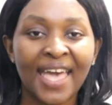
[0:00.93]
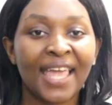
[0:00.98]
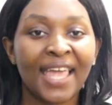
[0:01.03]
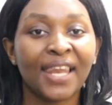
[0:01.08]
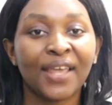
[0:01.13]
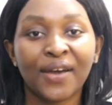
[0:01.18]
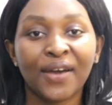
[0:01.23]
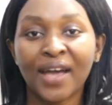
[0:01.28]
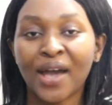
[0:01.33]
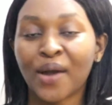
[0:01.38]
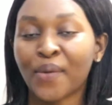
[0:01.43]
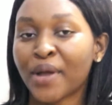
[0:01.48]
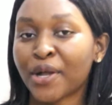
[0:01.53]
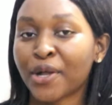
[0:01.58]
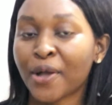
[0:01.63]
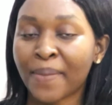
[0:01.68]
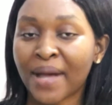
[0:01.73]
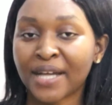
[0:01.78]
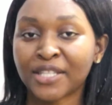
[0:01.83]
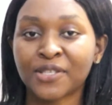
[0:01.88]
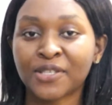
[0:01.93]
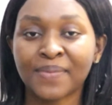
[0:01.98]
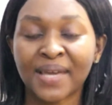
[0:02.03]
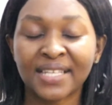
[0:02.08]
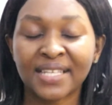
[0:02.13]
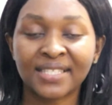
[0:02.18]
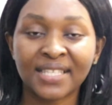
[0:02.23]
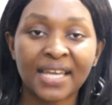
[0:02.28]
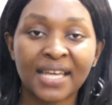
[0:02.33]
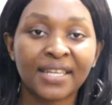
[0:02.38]
Hello and welcome back to
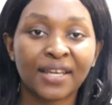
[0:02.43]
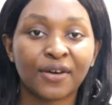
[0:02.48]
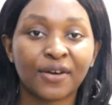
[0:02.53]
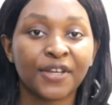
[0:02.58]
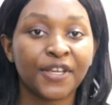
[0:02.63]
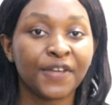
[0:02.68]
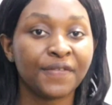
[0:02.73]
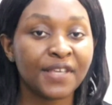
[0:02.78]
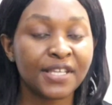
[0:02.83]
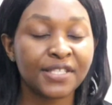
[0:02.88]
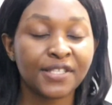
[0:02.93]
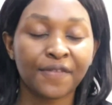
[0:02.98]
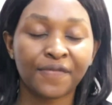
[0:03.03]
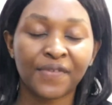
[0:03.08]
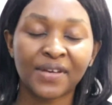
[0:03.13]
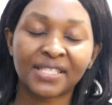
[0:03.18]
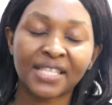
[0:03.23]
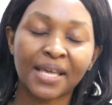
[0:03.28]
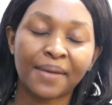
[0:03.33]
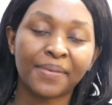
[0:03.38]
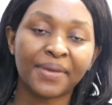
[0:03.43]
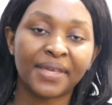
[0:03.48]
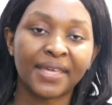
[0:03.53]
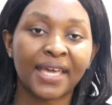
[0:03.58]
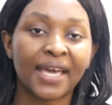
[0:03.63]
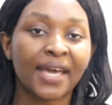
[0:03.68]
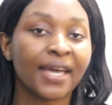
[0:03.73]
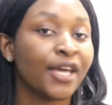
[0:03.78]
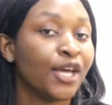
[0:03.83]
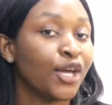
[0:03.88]
my channel. If this is your first time
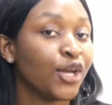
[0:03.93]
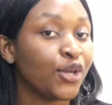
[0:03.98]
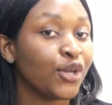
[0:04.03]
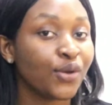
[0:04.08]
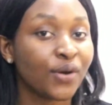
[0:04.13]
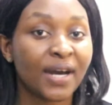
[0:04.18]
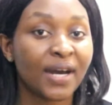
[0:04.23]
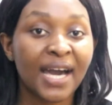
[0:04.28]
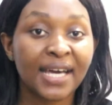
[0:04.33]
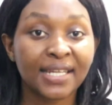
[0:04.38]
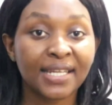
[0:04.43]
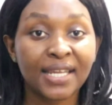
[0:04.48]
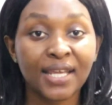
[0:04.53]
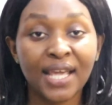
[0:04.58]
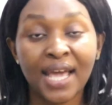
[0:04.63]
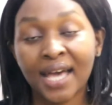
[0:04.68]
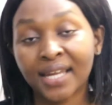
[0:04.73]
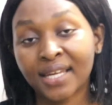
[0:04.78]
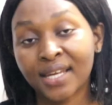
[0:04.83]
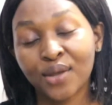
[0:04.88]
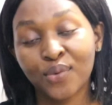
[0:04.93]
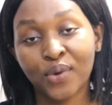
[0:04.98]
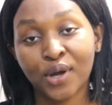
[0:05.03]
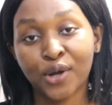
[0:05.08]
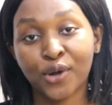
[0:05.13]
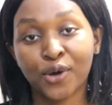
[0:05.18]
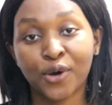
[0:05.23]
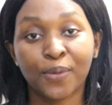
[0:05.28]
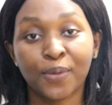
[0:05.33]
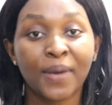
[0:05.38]
here, you're heartily
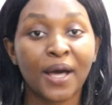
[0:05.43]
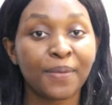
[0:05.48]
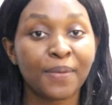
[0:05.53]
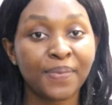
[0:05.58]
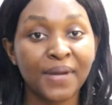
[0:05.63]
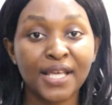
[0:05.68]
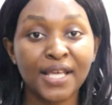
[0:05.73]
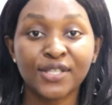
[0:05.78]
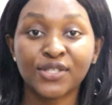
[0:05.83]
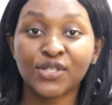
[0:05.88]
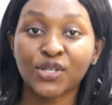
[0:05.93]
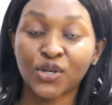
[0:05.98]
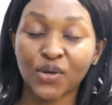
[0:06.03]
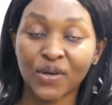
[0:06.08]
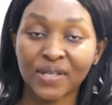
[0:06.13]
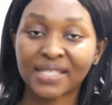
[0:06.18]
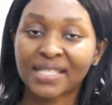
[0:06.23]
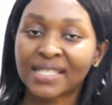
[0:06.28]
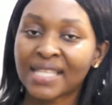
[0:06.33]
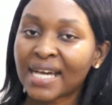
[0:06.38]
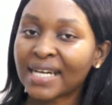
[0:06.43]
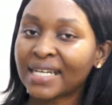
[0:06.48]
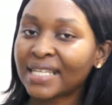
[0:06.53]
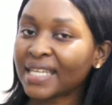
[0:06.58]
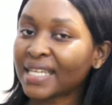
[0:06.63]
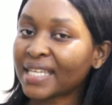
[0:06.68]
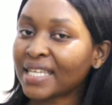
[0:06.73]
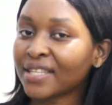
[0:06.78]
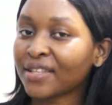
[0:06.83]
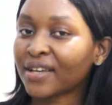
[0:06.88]
welcome, and please do consider
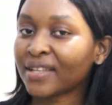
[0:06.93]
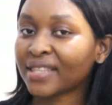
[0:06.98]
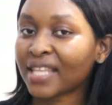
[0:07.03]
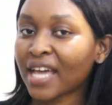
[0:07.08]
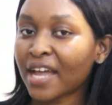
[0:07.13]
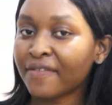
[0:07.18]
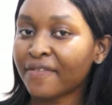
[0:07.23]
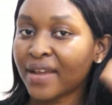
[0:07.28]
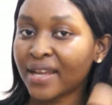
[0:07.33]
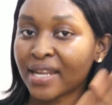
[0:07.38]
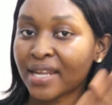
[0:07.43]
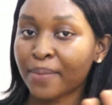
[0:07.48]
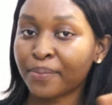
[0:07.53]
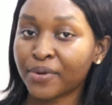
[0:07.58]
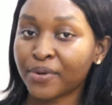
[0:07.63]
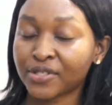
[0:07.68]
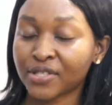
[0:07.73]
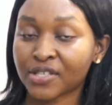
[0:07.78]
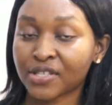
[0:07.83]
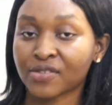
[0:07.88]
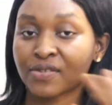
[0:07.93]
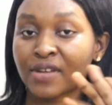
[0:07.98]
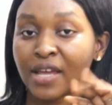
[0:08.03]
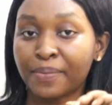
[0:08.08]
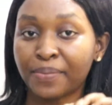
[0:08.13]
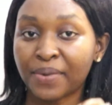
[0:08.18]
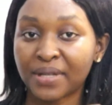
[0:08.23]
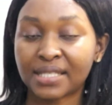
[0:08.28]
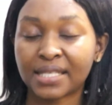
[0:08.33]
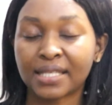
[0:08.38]
clicking on that red and bold
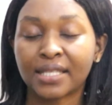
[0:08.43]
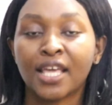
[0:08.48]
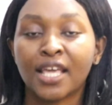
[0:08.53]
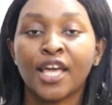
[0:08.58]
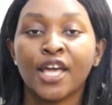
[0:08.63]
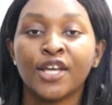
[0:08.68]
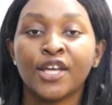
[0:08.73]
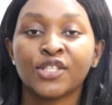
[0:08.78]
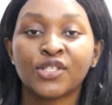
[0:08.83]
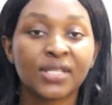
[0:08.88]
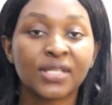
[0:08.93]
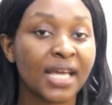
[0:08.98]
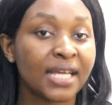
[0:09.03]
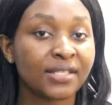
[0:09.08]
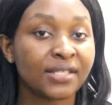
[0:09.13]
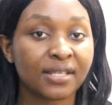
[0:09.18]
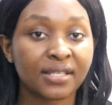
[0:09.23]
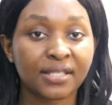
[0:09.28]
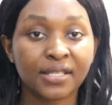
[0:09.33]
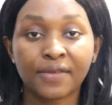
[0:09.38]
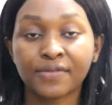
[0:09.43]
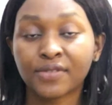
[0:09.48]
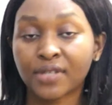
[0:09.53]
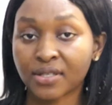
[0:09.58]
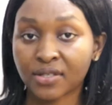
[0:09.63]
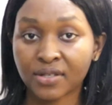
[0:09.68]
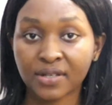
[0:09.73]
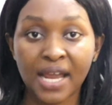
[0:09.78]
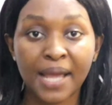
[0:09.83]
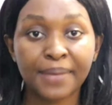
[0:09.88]
subscribe button to get yourself
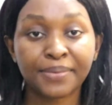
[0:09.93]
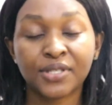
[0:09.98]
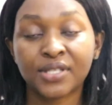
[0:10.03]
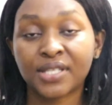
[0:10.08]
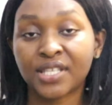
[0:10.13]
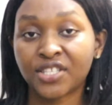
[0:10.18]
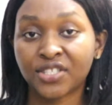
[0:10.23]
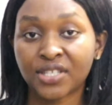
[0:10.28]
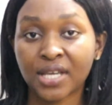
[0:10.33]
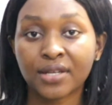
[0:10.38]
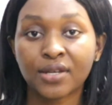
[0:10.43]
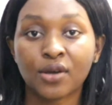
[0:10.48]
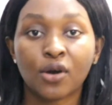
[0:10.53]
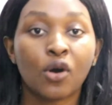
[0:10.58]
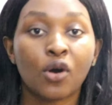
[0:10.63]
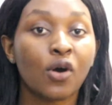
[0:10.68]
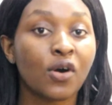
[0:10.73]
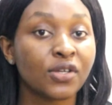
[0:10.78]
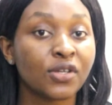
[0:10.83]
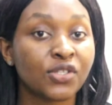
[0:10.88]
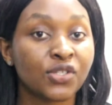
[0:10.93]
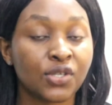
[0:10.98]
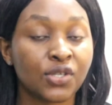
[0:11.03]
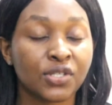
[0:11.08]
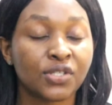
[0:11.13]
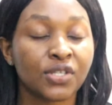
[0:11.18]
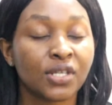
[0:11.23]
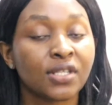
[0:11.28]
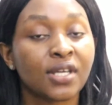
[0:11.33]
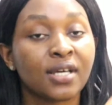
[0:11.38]
subscribed to this channel.
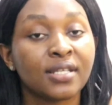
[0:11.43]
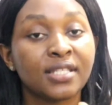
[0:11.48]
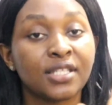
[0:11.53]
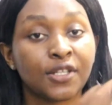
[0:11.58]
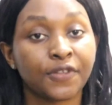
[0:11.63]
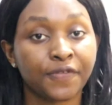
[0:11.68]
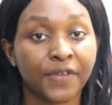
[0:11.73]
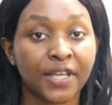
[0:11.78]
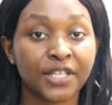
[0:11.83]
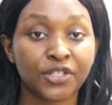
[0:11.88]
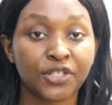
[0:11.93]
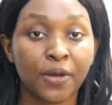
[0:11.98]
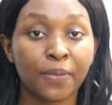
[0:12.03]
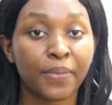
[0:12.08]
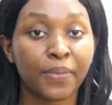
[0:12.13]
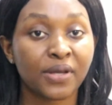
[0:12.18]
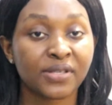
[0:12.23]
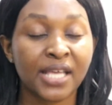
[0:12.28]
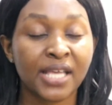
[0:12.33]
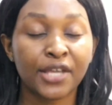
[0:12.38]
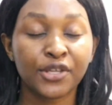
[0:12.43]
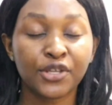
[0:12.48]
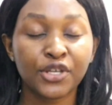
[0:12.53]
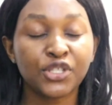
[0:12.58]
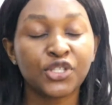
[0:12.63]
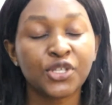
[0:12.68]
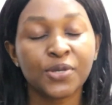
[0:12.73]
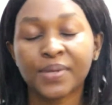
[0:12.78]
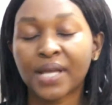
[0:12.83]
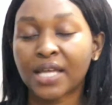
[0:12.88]
Also turn on the notification bell so
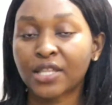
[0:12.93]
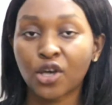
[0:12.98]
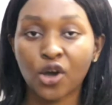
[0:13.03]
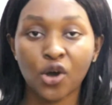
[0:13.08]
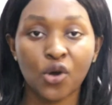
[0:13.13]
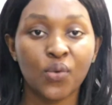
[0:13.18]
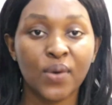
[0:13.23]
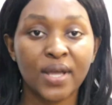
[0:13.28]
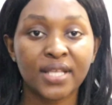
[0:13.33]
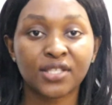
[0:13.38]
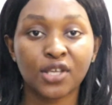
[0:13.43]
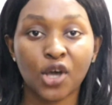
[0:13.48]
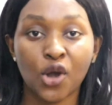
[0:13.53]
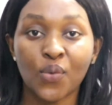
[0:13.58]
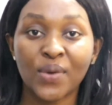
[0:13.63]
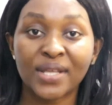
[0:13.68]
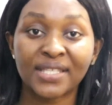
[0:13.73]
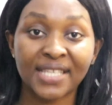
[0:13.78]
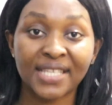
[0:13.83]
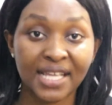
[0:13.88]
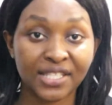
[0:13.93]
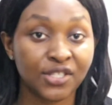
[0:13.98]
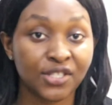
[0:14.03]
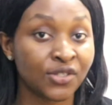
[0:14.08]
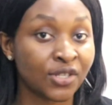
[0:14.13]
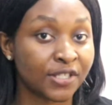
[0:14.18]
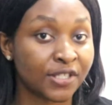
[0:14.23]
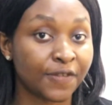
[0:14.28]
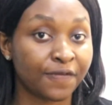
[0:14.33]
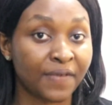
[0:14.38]
YouTube can always get
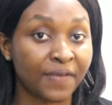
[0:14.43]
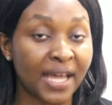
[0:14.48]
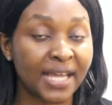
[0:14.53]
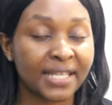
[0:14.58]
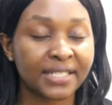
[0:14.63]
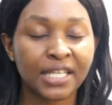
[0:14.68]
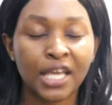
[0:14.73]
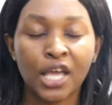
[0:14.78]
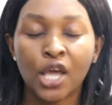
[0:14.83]
you notified